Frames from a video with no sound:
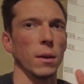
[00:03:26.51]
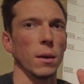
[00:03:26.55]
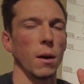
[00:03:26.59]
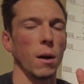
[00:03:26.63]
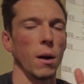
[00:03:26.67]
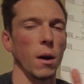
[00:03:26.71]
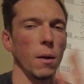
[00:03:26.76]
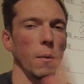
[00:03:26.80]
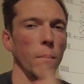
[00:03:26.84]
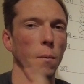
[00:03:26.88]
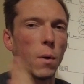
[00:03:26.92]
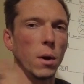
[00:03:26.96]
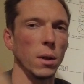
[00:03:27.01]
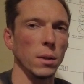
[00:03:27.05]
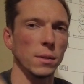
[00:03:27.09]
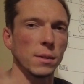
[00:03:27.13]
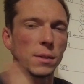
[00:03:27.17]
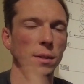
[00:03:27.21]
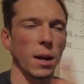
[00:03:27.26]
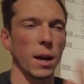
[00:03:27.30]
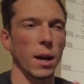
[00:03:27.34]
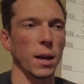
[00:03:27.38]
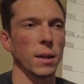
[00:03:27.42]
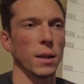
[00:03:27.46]
on one
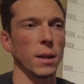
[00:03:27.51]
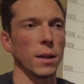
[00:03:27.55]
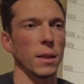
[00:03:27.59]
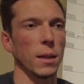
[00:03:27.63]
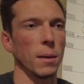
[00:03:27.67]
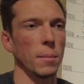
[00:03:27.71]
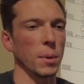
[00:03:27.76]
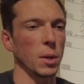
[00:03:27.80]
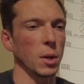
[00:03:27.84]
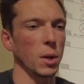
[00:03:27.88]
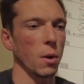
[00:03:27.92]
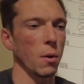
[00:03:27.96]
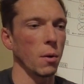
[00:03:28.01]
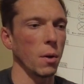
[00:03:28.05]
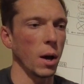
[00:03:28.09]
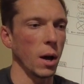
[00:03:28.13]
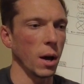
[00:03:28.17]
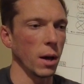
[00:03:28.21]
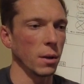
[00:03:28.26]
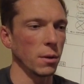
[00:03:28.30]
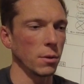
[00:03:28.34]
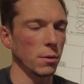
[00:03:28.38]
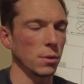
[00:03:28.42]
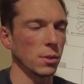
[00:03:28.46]
side, and then I'm going to go
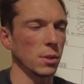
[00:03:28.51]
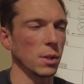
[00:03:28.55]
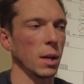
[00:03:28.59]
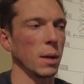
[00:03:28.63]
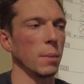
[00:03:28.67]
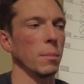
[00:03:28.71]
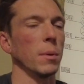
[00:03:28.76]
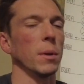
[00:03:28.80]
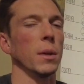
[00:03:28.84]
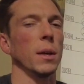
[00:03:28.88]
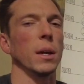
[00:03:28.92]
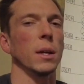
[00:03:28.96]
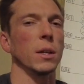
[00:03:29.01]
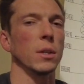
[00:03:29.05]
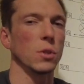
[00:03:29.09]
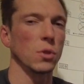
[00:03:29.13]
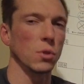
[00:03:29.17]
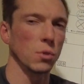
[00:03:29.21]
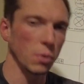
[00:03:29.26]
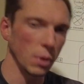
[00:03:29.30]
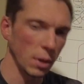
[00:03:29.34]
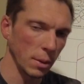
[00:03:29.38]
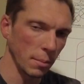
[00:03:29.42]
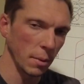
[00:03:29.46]
understable,
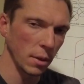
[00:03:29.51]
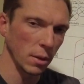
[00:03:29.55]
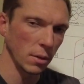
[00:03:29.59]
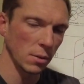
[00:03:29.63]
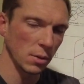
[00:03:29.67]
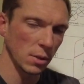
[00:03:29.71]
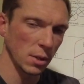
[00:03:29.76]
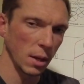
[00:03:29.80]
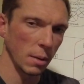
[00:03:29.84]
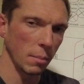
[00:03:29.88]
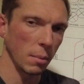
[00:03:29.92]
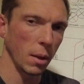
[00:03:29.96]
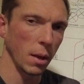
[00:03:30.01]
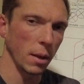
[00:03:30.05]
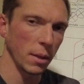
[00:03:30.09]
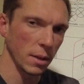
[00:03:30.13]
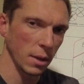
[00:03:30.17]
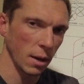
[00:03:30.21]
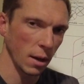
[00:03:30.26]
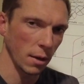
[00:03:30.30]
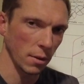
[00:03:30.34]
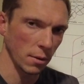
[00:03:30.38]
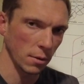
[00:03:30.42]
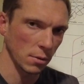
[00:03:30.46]
extreme understable on
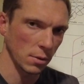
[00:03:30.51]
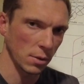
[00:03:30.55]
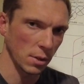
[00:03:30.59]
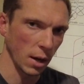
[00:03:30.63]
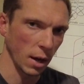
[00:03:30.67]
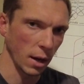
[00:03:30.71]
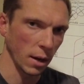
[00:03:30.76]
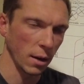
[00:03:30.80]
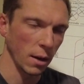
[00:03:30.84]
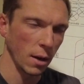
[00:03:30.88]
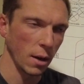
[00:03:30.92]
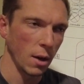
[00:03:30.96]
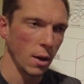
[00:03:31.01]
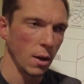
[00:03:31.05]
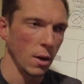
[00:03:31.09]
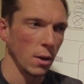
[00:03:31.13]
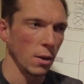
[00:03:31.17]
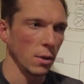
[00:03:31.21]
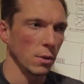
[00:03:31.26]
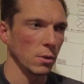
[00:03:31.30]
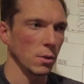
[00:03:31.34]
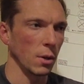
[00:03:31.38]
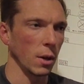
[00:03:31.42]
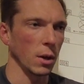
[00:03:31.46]
the other side.
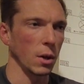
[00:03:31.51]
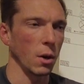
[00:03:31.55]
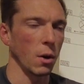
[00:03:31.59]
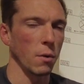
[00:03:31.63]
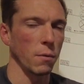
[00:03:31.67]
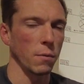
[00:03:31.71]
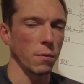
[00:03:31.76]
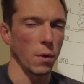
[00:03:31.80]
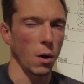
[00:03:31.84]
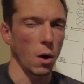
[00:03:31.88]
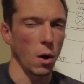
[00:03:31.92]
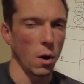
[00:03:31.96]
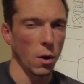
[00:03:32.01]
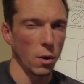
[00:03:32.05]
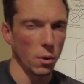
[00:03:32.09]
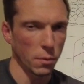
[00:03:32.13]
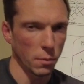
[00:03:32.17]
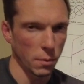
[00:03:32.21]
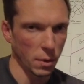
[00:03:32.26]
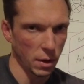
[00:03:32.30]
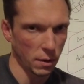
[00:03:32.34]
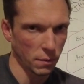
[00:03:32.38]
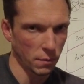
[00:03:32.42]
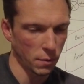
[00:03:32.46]
So I go all the
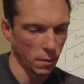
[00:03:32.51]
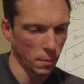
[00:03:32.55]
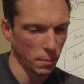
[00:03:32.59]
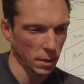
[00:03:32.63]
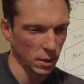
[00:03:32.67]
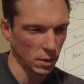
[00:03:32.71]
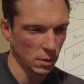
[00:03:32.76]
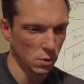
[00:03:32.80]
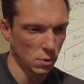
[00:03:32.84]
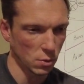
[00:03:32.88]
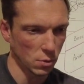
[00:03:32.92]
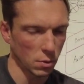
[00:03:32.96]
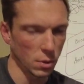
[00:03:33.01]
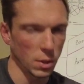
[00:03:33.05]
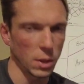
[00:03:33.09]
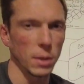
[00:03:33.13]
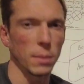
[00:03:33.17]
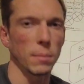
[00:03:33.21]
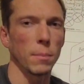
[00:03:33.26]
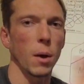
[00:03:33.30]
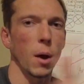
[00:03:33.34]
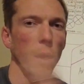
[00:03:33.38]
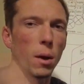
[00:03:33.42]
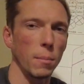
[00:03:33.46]
way from
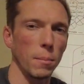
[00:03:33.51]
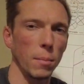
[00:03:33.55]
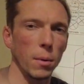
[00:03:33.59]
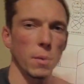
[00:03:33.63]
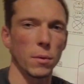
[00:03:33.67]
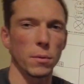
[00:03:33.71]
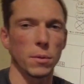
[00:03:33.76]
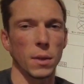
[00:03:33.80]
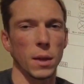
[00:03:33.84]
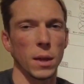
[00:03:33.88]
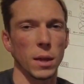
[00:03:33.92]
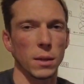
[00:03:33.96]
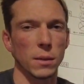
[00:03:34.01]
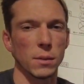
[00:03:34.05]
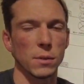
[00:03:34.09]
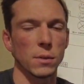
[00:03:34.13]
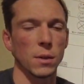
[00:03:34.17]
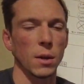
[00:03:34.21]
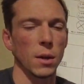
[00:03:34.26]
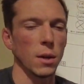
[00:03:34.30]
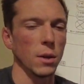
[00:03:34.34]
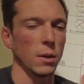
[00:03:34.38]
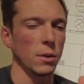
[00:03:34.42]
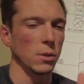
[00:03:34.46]
extreme on both
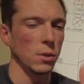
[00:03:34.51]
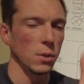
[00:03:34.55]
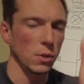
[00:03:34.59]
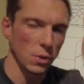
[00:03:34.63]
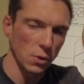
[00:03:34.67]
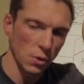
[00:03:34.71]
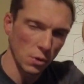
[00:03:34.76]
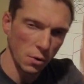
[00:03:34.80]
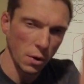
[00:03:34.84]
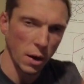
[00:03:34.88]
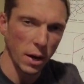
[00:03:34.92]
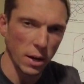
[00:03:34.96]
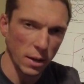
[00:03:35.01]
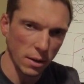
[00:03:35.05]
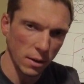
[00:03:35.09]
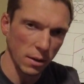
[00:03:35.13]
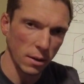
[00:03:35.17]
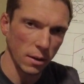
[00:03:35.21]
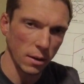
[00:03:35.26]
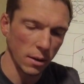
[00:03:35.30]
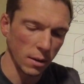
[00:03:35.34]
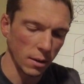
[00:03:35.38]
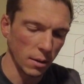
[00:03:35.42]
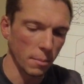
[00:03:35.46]
ends to straight
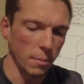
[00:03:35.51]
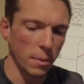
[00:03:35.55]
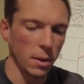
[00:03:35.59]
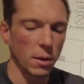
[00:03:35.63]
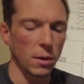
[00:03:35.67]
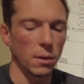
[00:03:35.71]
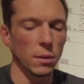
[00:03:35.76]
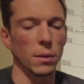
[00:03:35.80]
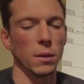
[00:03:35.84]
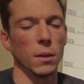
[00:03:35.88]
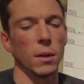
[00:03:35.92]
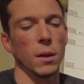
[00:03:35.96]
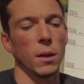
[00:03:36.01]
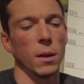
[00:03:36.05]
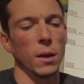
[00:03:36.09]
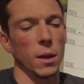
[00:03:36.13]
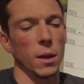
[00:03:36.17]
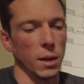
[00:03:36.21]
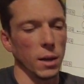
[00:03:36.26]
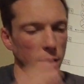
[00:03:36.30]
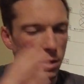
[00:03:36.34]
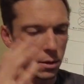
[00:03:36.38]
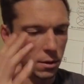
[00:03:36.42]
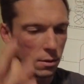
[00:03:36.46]
in the middle.
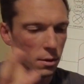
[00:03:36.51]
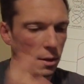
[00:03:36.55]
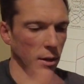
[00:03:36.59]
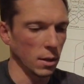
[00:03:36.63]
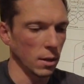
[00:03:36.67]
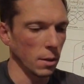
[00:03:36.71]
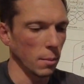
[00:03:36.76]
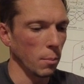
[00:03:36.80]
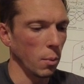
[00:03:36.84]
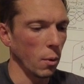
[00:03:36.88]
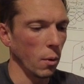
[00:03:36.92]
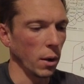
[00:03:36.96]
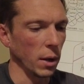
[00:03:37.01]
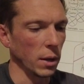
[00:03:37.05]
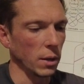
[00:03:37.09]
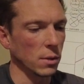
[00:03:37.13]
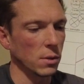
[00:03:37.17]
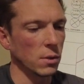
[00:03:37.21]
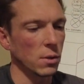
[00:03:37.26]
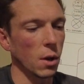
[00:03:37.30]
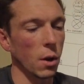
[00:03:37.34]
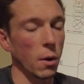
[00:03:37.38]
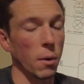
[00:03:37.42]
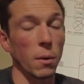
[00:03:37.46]
You get the
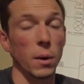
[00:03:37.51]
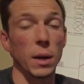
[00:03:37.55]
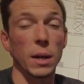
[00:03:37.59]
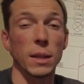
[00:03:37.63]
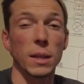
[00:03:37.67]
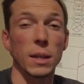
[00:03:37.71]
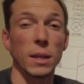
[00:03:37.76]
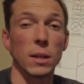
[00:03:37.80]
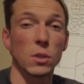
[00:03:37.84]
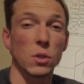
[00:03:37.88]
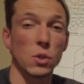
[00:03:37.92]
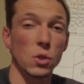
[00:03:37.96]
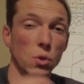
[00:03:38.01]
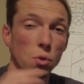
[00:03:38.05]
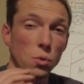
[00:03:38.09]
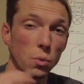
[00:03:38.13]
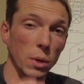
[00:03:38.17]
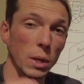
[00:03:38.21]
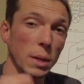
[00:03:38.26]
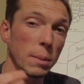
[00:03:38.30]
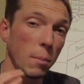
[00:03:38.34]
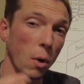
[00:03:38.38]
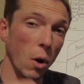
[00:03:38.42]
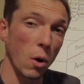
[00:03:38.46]
point. So in the
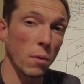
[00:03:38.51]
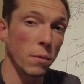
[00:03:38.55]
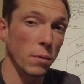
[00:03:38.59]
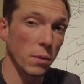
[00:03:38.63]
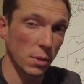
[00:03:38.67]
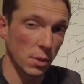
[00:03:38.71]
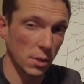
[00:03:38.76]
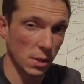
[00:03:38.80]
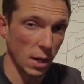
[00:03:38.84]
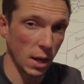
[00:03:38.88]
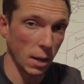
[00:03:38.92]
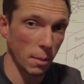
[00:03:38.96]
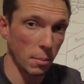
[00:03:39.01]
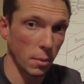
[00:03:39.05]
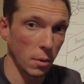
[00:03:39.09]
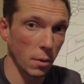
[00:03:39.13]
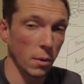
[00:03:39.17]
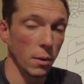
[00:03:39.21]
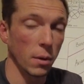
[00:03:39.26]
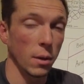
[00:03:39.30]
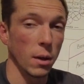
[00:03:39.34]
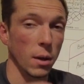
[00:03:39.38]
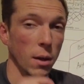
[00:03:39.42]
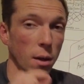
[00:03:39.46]
extreme
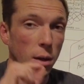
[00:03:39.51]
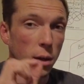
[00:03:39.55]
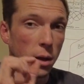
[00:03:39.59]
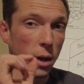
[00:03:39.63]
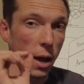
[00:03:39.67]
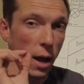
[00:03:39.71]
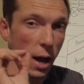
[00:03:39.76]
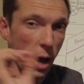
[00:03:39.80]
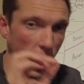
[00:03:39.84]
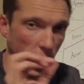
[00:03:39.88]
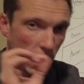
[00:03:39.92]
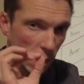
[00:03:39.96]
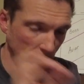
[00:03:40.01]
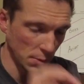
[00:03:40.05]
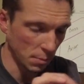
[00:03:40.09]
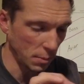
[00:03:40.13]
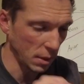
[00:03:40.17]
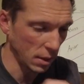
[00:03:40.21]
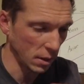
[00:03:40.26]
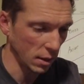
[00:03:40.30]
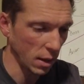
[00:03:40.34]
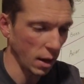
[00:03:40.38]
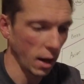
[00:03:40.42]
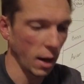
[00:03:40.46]
overstable high
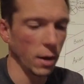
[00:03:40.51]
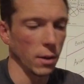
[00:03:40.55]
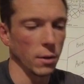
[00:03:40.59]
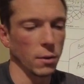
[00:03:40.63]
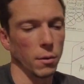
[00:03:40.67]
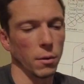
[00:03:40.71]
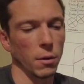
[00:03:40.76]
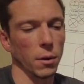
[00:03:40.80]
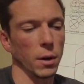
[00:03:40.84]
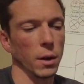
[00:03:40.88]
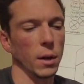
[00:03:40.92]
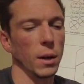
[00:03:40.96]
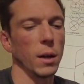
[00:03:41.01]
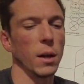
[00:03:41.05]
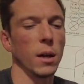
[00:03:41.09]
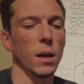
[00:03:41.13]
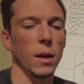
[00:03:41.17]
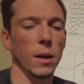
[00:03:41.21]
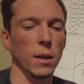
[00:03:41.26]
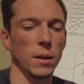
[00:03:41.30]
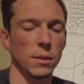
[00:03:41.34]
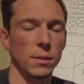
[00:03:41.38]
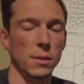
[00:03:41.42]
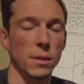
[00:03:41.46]
speed category
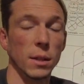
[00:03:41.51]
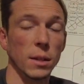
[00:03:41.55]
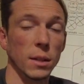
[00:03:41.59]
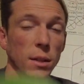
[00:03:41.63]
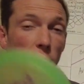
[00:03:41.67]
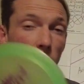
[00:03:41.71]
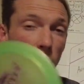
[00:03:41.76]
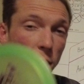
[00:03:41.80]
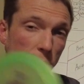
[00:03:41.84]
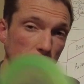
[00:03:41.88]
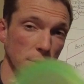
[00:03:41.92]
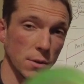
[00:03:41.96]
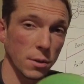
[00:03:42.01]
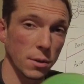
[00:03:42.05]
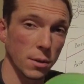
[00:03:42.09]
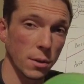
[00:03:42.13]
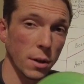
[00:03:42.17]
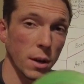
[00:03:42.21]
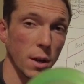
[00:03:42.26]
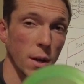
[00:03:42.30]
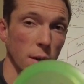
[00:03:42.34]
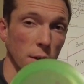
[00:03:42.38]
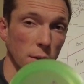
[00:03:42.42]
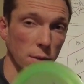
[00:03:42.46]
is the
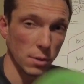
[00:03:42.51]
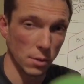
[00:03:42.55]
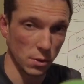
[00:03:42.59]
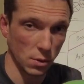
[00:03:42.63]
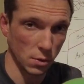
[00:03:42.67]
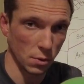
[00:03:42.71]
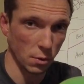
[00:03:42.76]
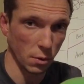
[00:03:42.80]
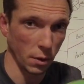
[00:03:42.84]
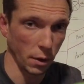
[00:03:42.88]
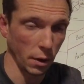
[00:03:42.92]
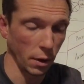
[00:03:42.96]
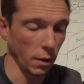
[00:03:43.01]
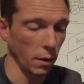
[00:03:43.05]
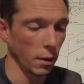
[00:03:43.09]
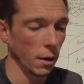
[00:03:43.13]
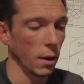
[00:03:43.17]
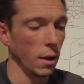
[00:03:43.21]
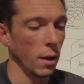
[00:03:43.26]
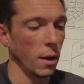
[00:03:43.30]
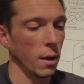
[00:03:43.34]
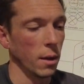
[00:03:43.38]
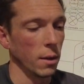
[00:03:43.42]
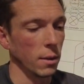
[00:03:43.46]
Luster Destroyer.
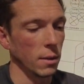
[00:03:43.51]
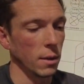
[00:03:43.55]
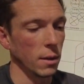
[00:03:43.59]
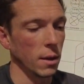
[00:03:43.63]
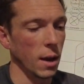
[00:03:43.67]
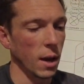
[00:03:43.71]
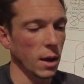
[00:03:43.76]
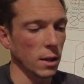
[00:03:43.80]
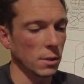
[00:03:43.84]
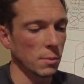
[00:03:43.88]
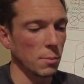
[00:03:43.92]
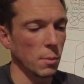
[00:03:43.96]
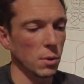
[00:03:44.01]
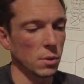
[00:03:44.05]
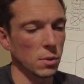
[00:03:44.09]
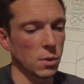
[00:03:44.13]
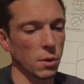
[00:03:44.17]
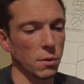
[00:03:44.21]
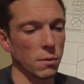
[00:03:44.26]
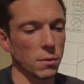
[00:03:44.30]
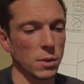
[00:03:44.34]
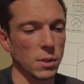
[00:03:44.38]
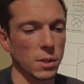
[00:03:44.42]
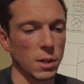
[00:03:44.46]
The next most
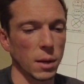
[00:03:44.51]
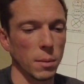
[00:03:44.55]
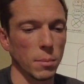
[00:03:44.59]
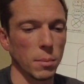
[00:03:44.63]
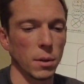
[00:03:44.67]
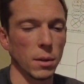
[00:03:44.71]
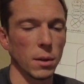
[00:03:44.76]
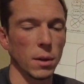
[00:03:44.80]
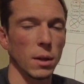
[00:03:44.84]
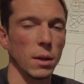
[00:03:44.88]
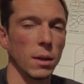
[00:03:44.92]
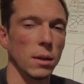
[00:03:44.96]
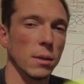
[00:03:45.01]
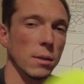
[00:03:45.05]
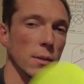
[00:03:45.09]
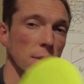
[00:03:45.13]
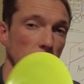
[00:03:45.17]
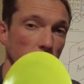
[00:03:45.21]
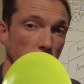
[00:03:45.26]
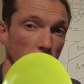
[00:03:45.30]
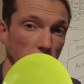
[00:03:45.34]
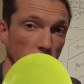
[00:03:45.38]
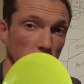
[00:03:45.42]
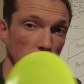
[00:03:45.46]
overstable
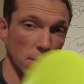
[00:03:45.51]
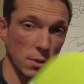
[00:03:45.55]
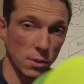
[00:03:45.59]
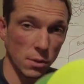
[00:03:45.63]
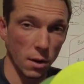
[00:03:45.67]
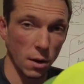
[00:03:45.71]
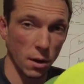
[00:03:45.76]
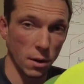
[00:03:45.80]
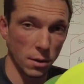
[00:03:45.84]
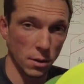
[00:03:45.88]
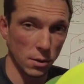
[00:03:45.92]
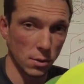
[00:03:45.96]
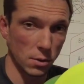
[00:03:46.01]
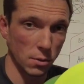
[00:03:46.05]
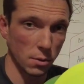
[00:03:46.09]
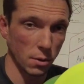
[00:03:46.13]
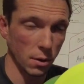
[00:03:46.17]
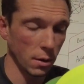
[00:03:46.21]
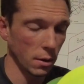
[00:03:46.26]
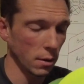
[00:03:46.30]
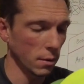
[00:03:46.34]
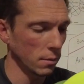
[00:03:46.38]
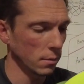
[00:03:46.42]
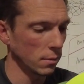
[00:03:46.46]
is a Star
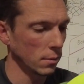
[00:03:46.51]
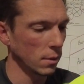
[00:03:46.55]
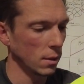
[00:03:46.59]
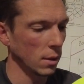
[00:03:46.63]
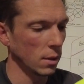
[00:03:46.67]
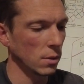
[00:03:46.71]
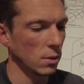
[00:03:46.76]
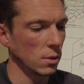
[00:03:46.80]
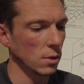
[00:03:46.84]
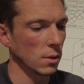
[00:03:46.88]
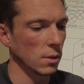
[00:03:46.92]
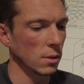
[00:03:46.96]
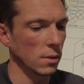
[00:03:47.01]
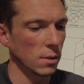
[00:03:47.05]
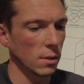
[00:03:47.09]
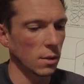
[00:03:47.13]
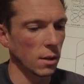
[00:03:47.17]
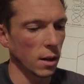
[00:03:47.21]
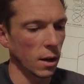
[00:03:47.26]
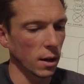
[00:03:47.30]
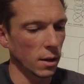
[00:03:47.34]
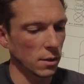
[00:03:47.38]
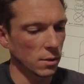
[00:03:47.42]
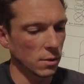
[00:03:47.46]
Destroyer. It's just
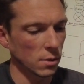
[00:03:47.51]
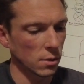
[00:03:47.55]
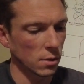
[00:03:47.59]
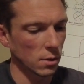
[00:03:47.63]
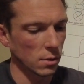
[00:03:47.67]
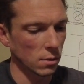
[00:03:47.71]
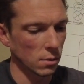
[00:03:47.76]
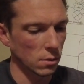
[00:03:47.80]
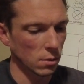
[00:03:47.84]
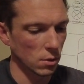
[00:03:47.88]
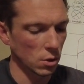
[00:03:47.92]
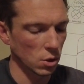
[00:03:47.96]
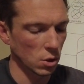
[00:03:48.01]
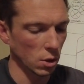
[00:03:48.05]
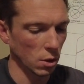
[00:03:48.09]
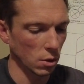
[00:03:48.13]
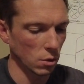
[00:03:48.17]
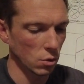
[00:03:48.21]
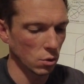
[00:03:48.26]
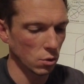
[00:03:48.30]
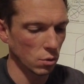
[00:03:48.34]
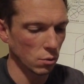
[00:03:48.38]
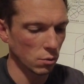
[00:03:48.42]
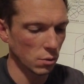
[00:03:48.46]
nice
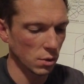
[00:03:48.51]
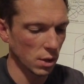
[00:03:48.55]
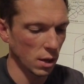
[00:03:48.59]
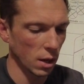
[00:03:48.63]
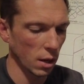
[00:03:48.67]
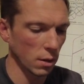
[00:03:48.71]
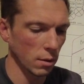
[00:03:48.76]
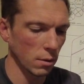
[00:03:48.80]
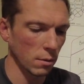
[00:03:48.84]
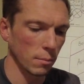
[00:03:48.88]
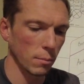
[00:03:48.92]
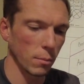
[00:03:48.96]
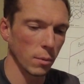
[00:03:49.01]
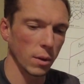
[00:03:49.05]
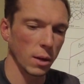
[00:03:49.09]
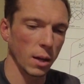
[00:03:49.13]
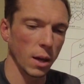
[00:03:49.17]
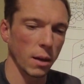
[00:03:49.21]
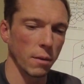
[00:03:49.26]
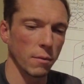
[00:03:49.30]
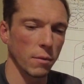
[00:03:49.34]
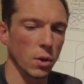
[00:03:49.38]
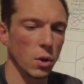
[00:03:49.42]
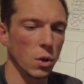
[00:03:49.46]
chartreuse color,
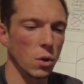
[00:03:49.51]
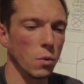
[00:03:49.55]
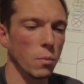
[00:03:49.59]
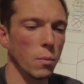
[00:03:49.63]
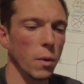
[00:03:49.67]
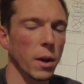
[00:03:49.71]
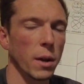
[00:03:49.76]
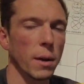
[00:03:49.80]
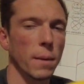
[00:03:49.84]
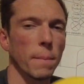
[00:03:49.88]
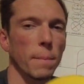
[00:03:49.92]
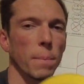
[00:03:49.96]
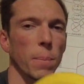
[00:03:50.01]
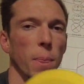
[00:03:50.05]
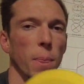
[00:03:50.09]
kind of a new one.